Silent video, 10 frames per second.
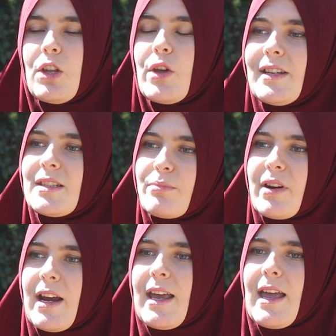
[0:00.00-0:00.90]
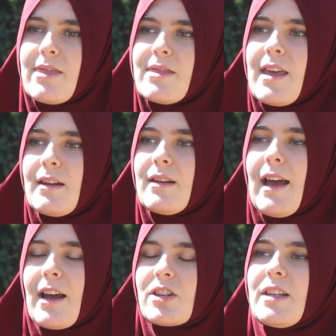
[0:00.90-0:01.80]
learning to pray and
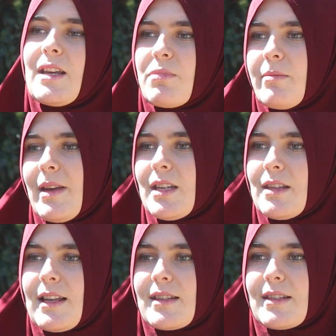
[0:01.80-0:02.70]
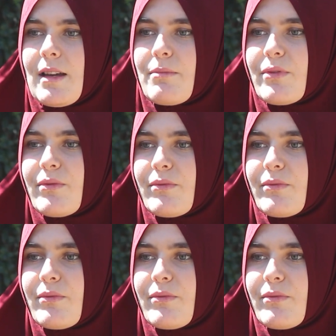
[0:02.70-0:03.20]
then actually implementing that step.